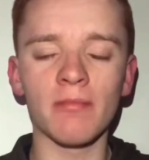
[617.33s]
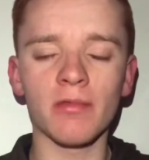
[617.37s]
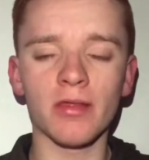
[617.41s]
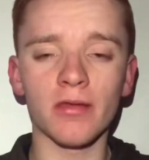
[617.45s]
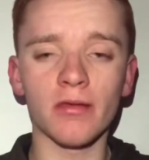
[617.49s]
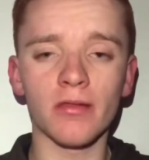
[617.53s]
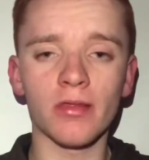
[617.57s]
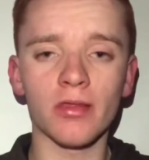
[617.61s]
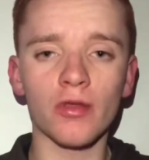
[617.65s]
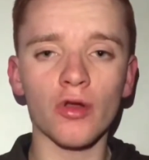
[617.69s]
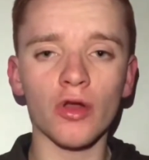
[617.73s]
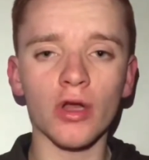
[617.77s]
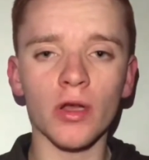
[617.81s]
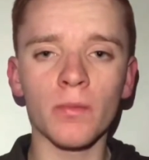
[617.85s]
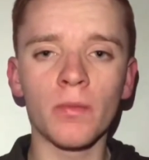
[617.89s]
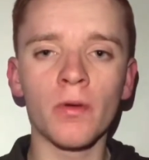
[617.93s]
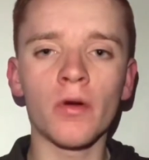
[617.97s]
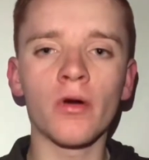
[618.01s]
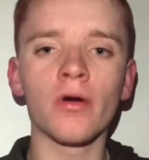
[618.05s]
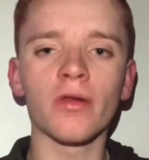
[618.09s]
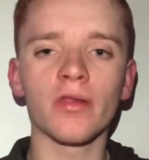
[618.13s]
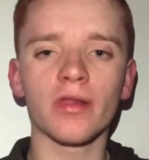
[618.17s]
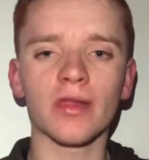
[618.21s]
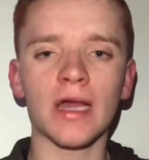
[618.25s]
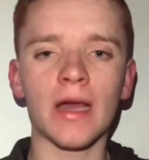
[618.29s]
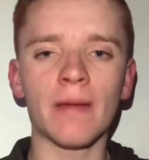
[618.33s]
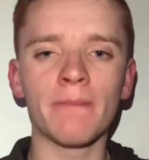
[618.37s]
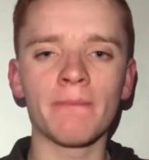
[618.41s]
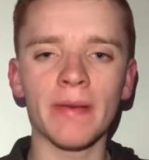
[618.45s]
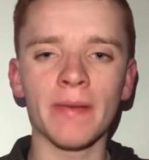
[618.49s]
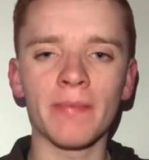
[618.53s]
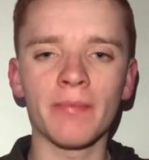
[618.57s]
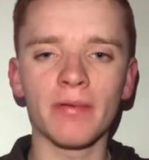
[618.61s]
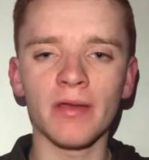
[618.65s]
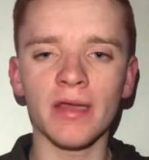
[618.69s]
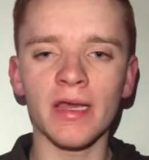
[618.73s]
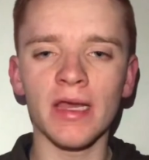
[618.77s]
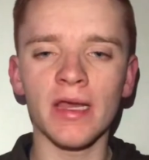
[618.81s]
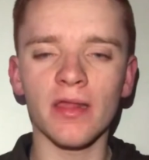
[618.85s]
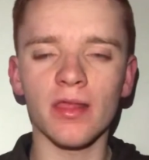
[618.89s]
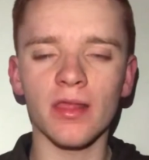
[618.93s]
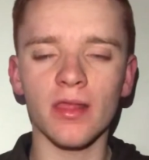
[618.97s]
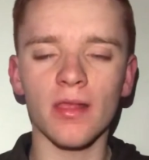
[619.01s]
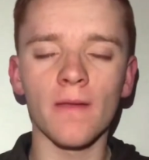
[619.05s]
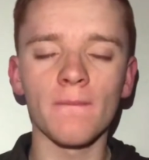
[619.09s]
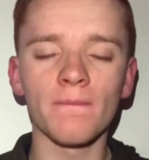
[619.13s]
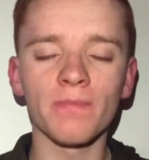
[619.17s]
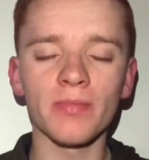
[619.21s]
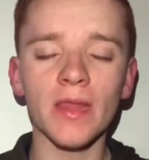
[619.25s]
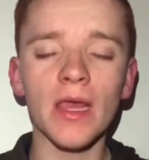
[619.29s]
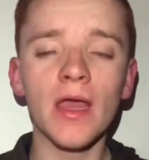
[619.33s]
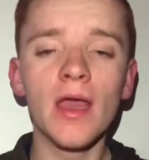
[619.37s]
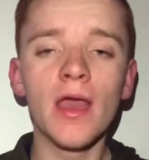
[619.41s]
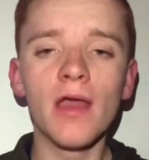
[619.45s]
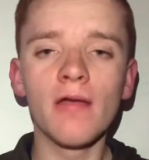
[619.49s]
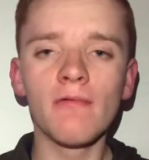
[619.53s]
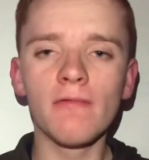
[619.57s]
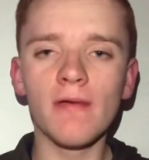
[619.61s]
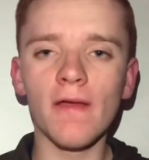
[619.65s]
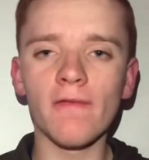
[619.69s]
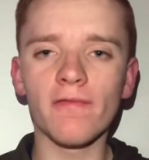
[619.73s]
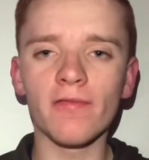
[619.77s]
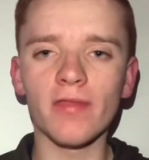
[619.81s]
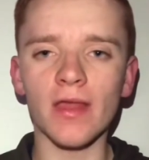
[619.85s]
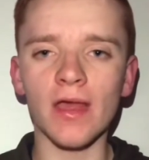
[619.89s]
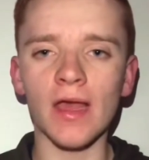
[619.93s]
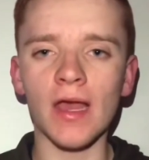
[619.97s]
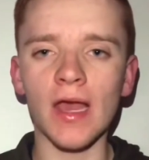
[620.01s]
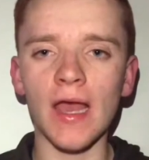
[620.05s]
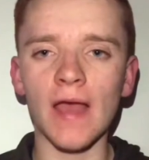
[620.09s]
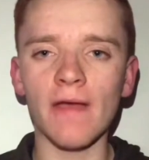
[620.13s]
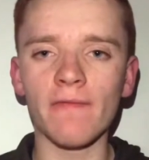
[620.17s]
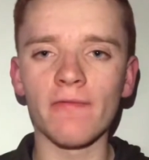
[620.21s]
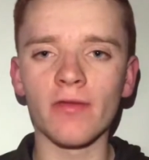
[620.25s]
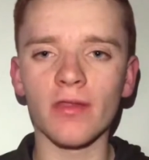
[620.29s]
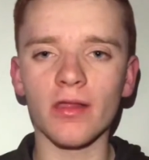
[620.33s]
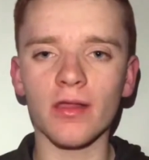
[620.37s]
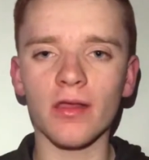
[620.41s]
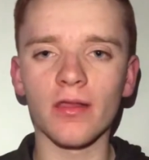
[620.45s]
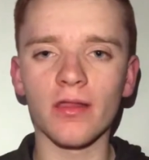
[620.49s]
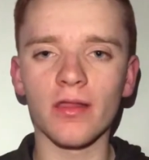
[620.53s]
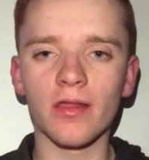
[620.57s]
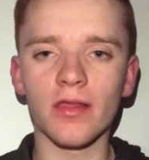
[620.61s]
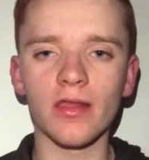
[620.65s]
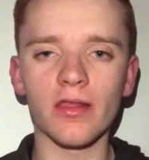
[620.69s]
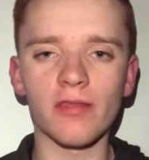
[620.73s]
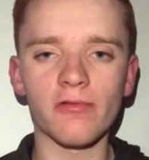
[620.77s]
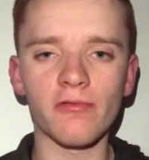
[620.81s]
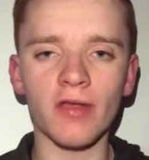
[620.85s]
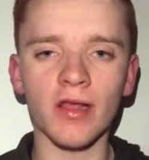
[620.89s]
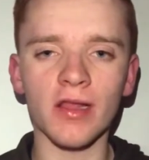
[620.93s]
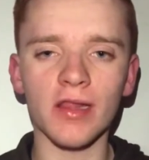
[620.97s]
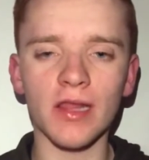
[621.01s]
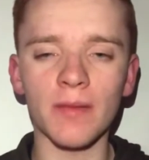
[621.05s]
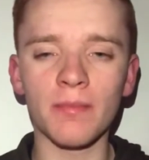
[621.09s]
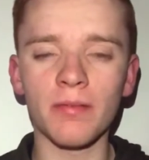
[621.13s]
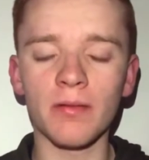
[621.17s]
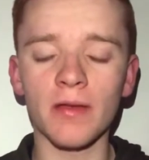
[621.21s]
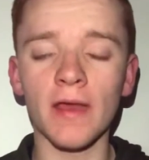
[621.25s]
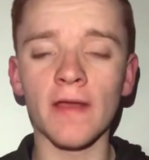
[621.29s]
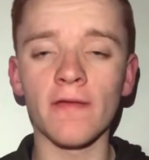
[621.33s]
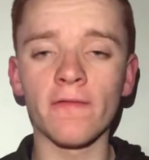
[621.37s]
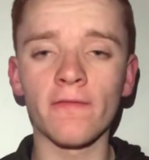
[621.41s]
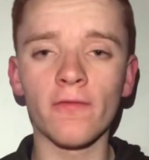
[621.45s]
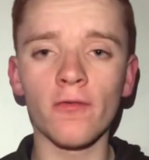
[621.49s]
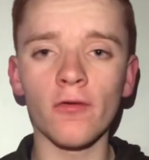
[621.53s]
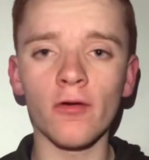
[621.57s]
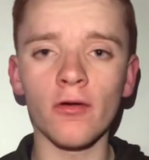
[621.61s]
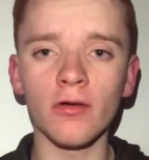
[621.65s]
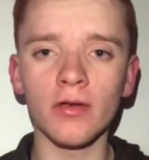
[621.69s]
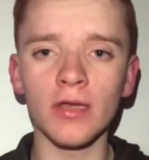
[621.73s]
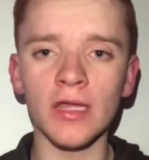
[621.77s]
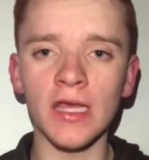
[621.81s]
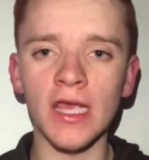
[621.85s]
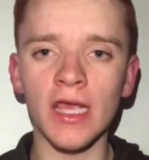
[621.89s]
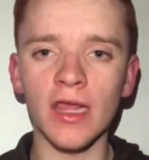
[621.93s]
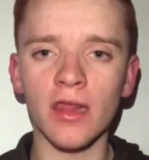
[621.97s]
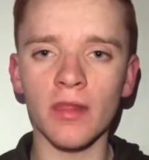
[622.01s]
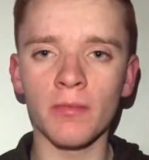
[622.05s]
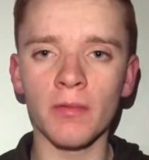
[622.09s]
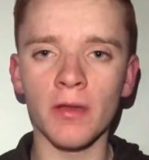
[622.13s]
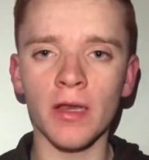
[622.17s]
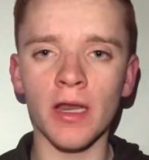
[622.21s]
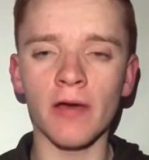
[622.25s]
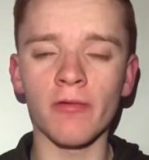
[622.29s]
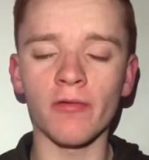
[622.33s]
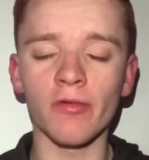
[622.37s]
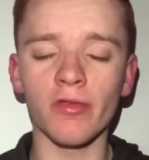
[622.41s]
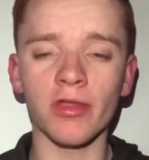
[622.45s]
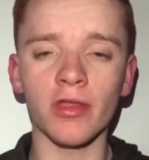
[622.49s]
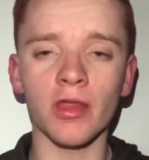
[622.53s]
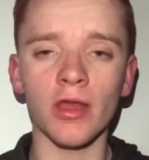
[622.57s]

So Stockport can be pleased with their efforts considering they play 4 leagues below us.